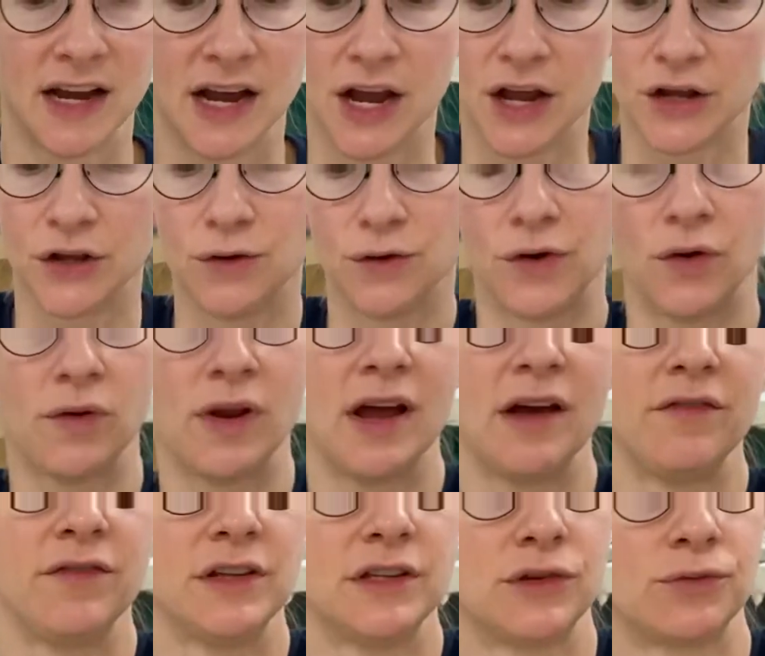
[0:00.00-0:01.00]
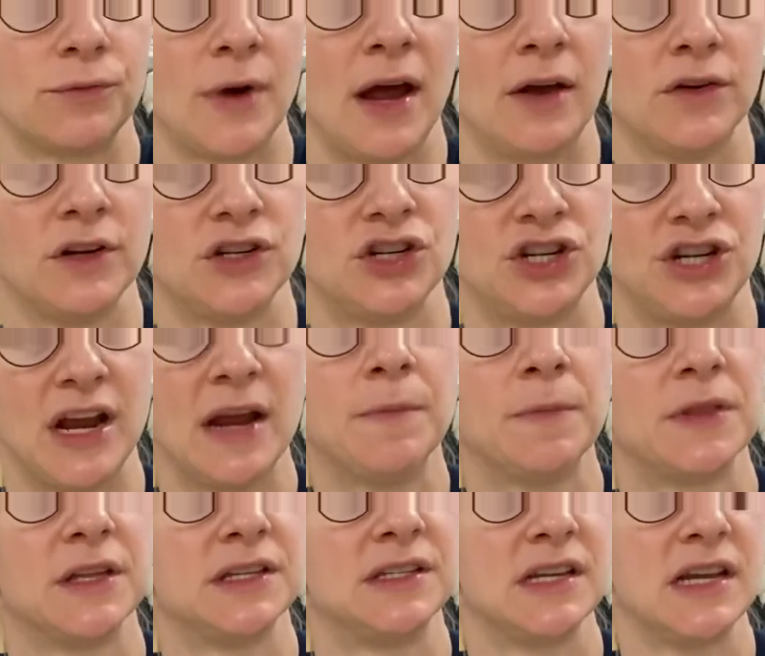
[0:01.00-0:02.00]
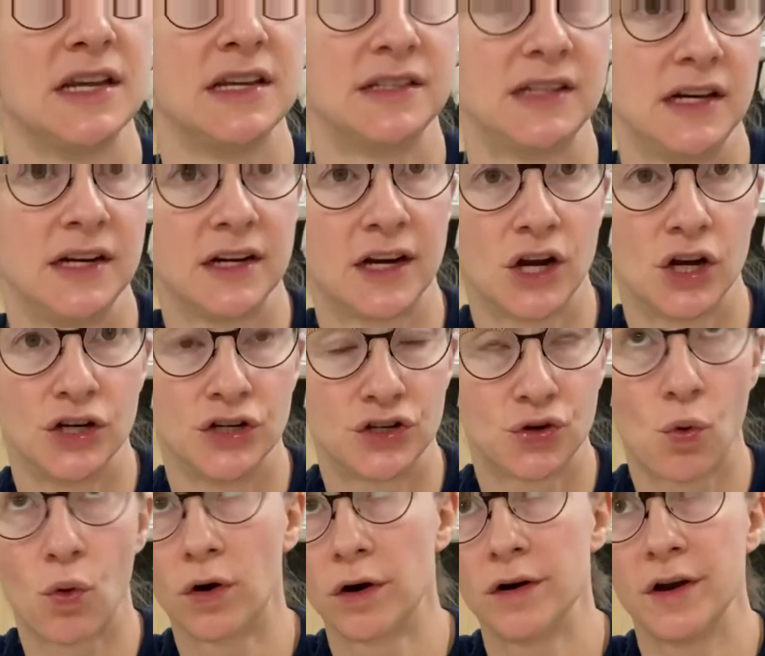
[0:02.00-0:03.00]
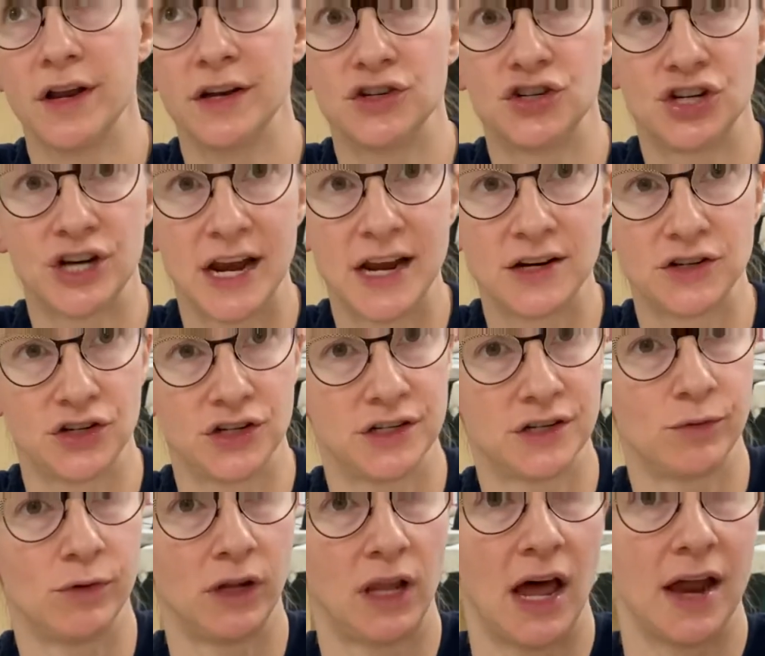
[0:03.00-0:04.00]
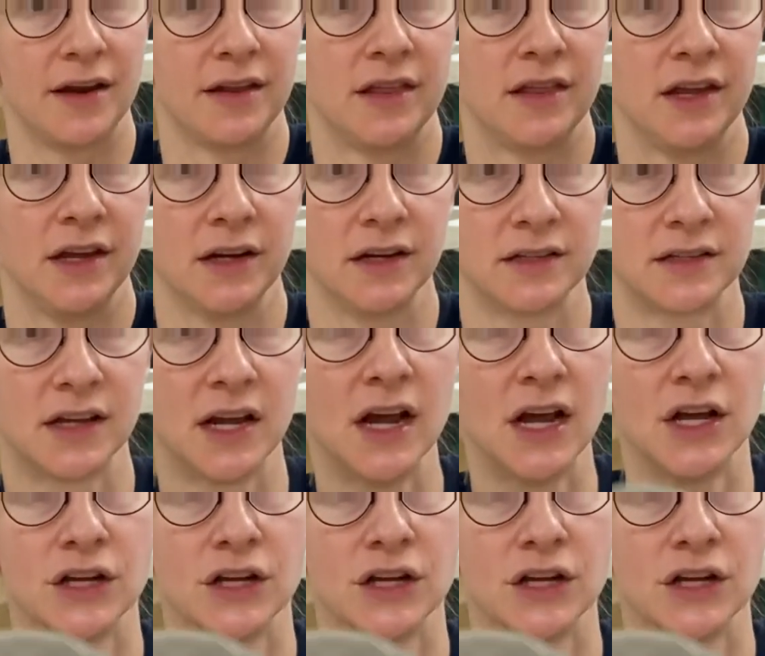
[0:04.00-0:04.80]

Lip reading: You don't have this rounded shape that's easy to contort and change into a lot of things.